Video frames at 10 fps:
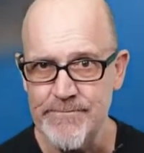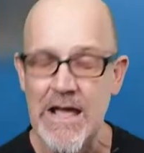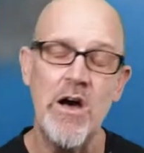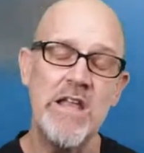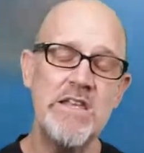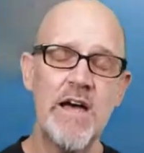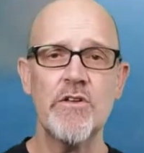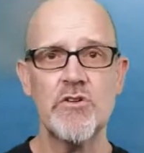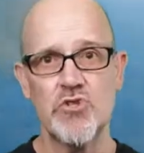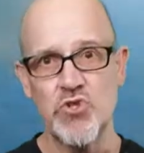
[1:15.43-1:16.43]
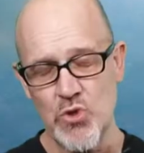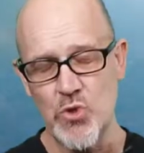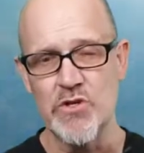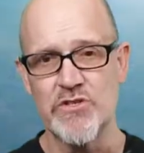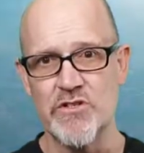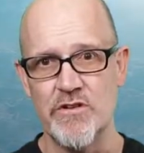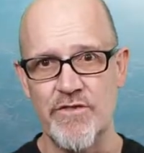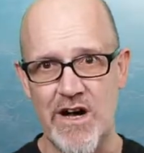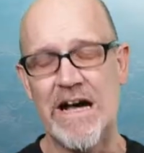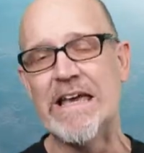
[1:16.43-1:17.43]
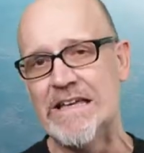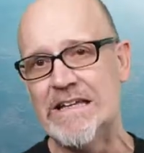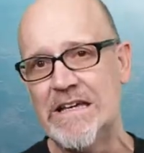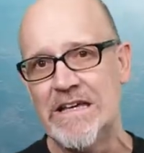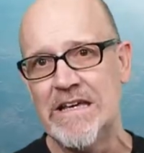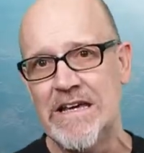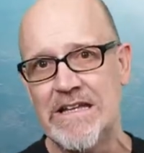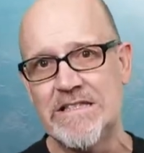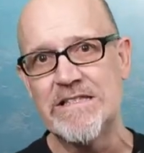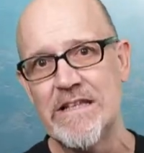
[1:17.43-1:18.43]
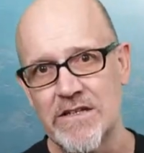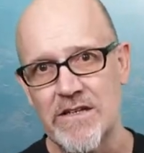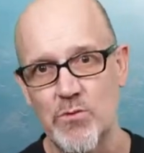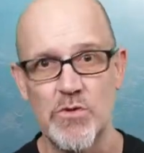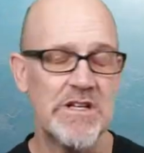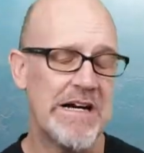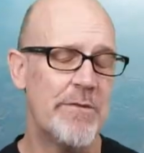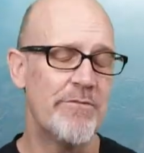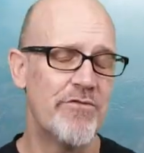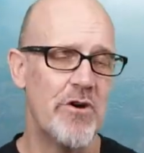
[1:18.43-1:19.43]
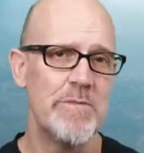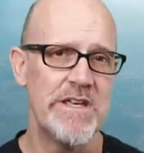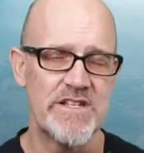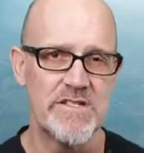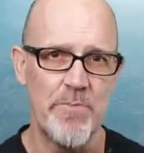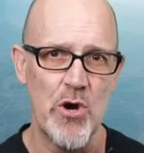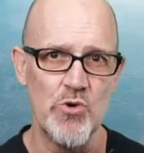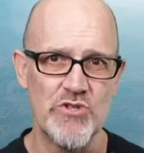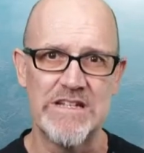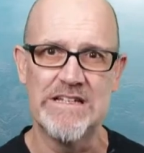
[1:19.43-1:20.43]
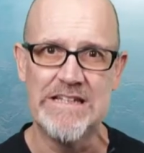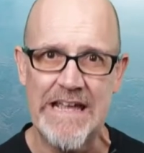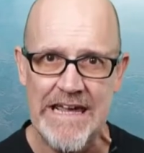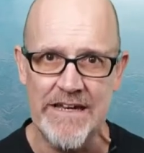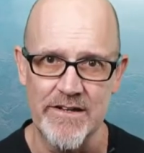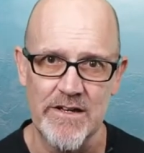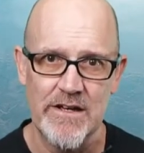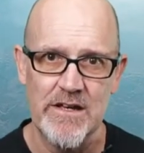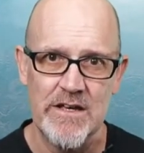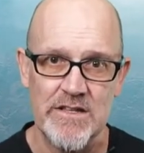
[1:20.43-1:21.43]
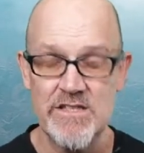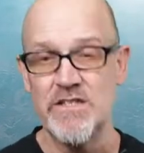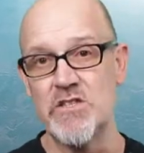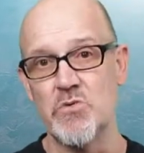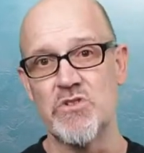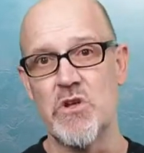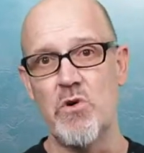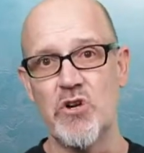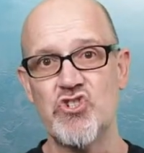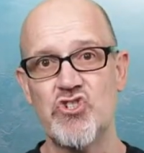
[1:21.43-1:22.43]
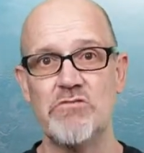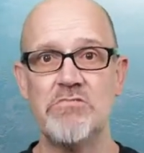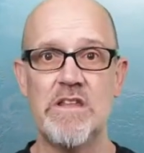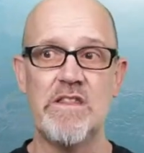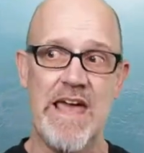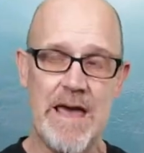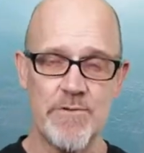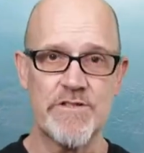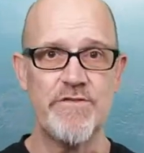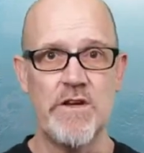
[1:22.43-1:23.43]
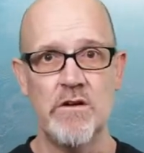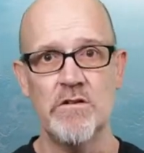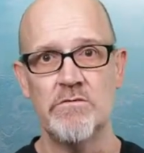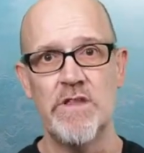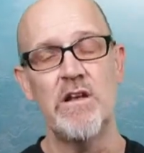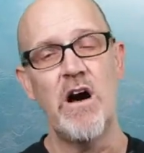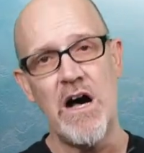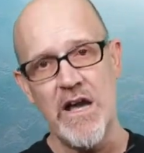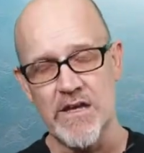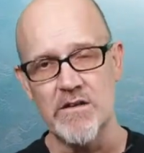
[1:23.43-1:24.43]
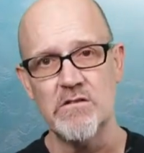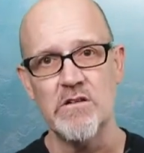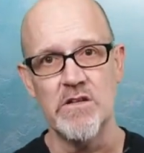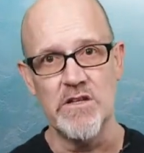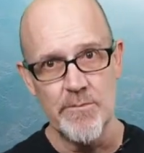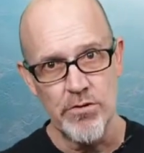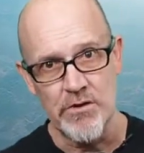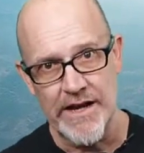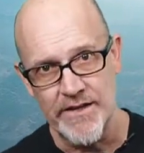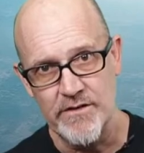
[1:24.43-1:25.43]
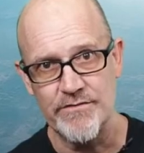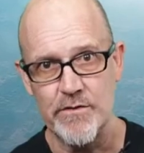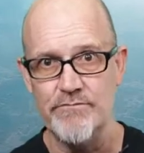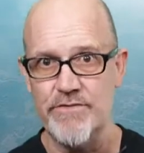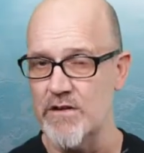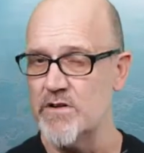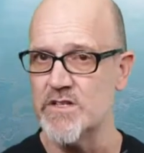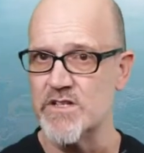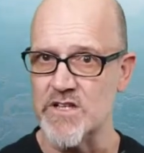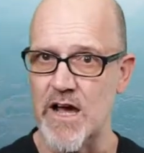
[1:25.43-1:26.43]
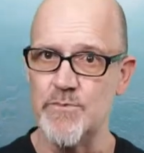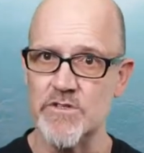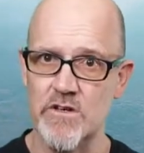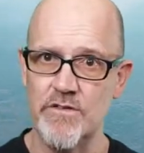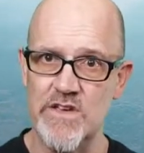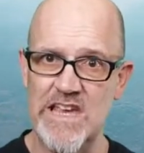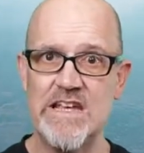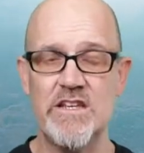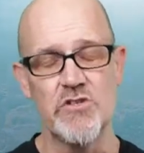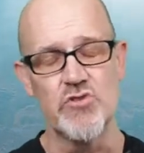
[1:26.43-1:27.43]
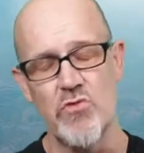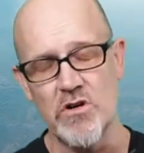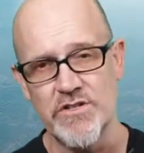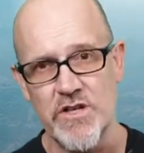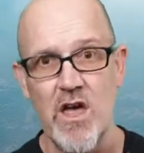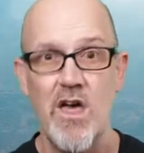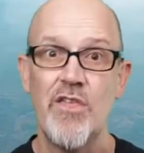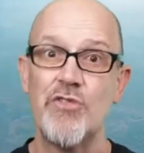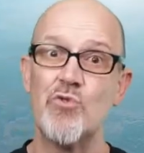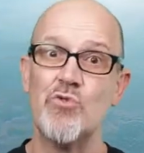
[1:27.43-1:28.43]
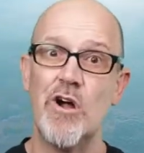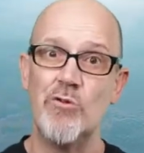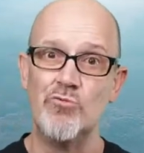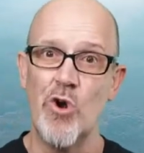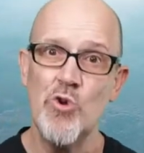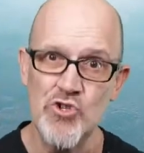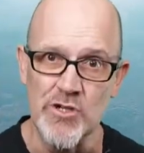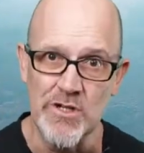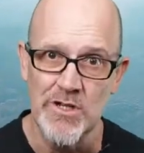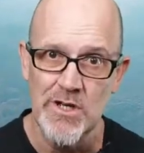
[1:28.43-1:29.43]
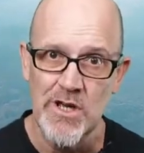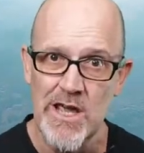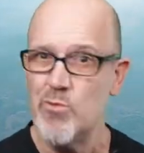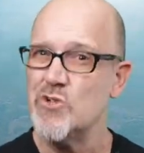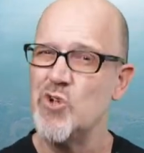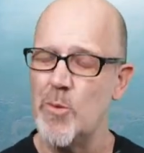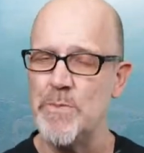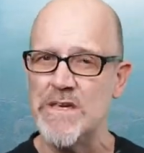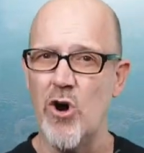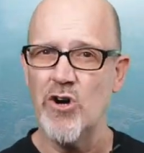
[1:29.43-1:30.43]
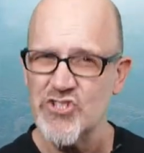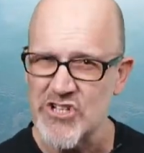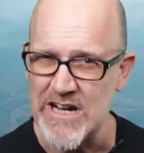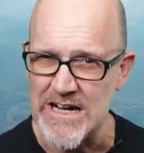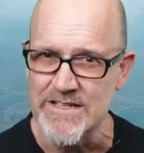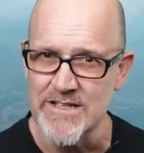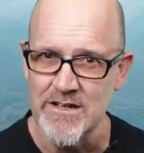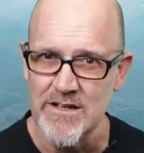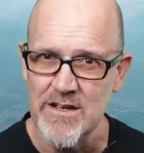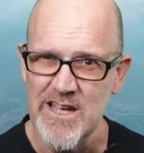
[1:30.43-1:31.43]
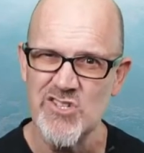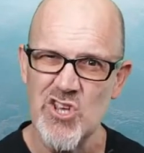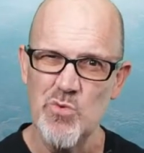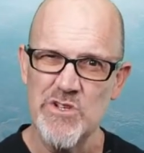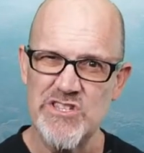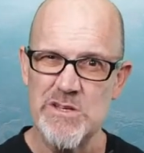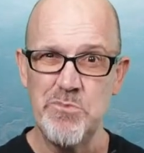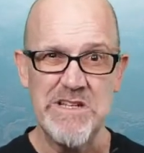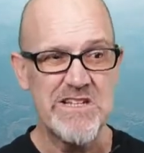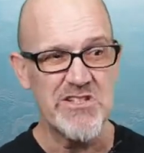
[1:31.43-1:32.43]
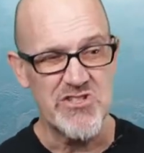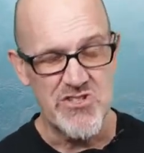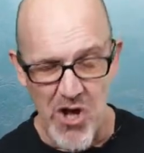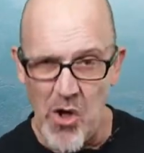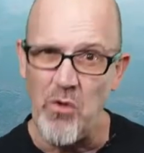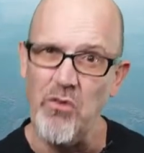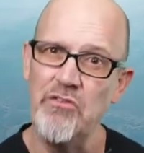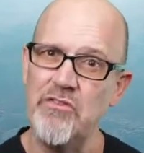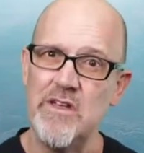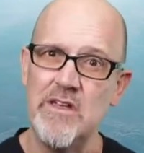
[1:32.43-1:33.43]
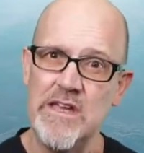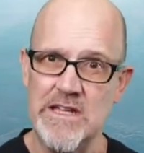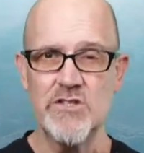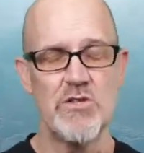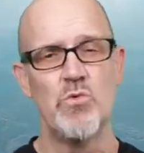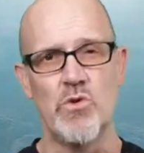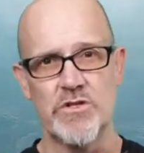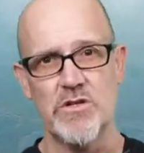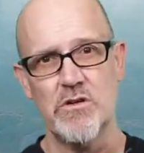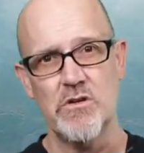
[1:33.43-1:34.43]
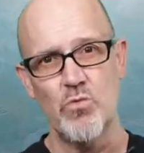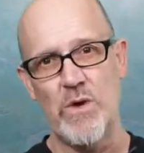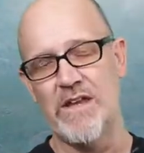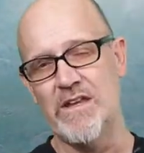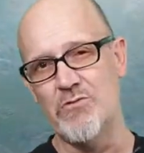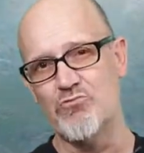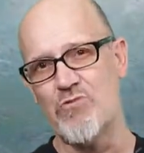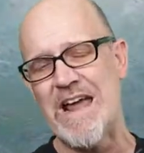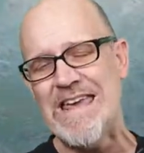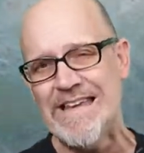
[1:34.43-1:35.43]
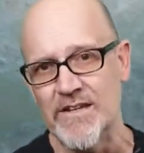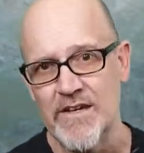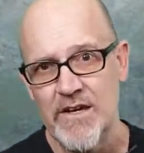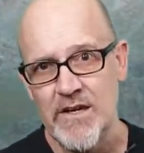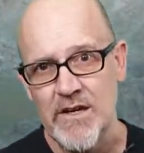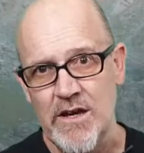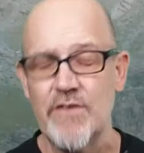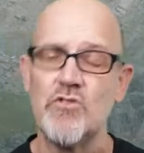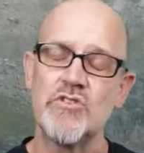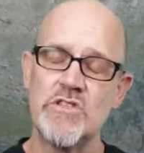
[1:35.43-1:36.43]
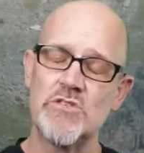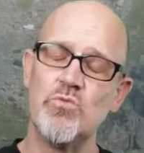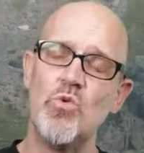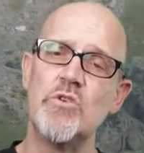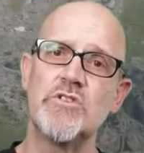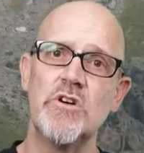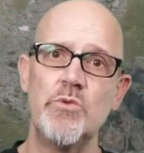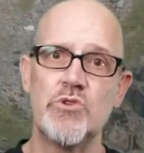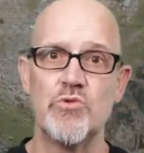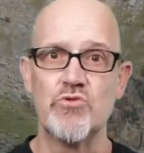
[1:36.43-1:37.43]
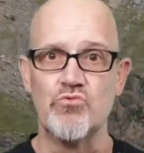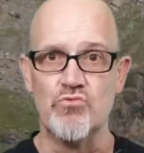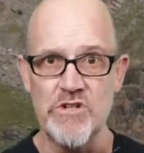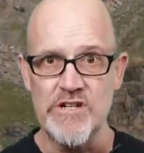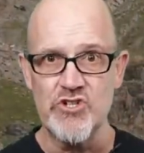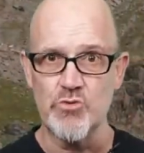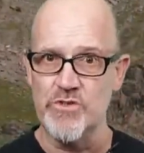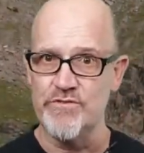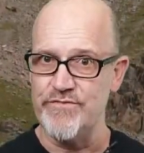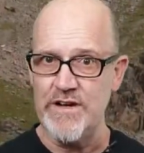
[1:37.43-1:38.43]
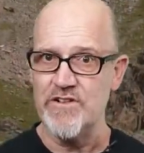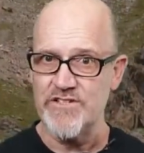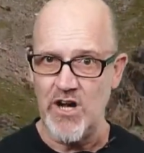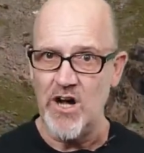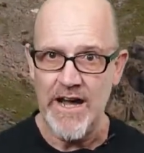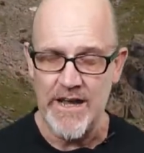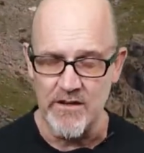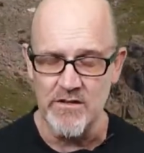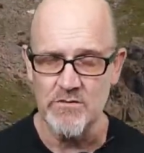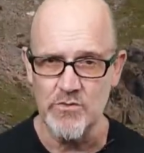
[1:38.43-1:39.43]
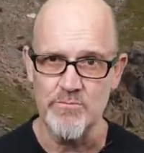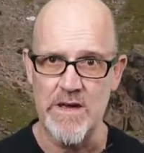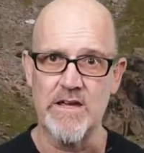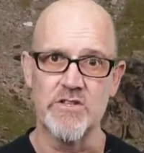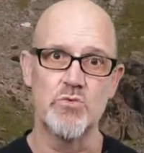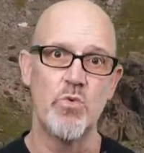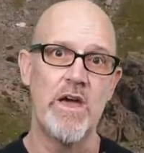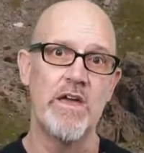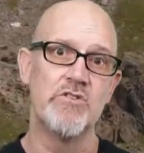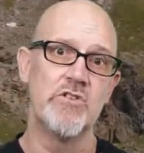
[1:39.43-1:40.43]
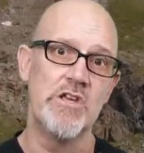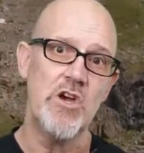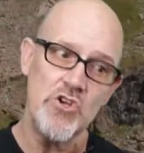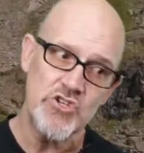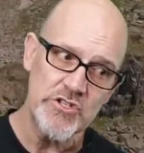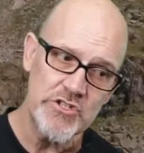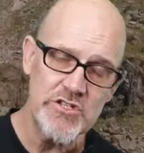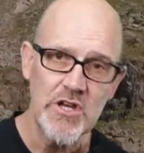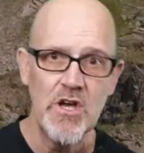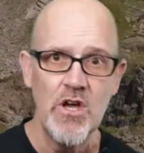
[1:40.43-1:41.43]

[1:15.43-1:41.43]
Now, another source of iron and silica would come from exposed land. Since there was no oxygen in the atmosphere, then iron liberated from various types of igneous rocks through erosion, it would not be oxidized and so would simply dissolve into the water when it rained. And of course, this water, which was rich with ferrous iron, would make its way to the oceans,